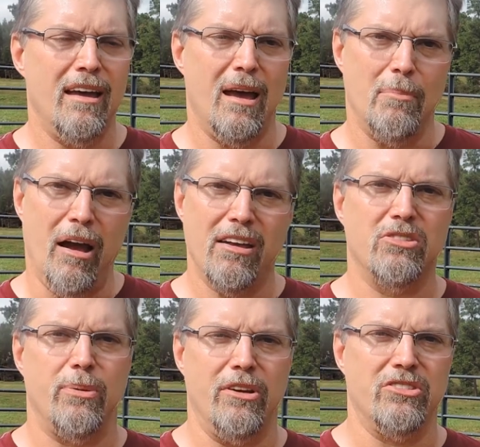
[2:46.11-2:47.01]
at my
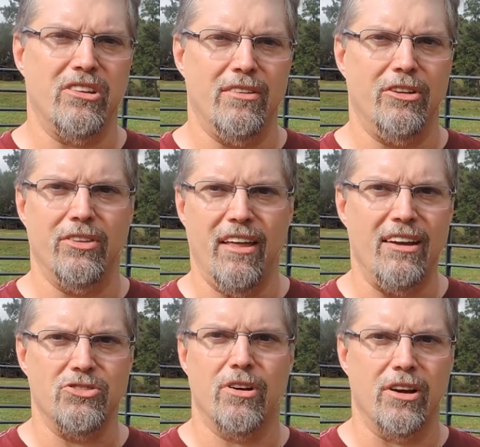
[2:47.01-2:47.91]
experience level,
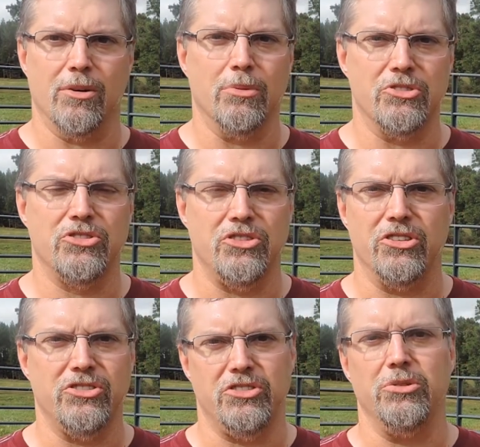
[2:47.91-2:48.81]
that trigger was
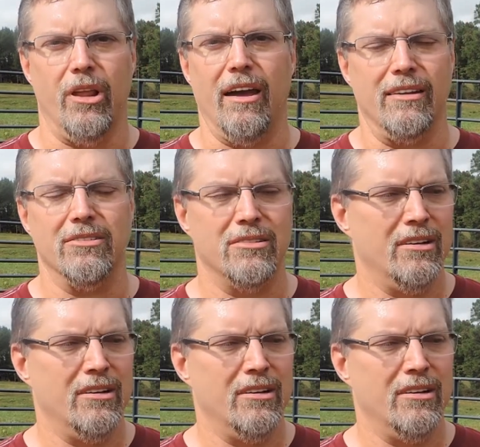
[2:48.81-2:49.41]
just too light.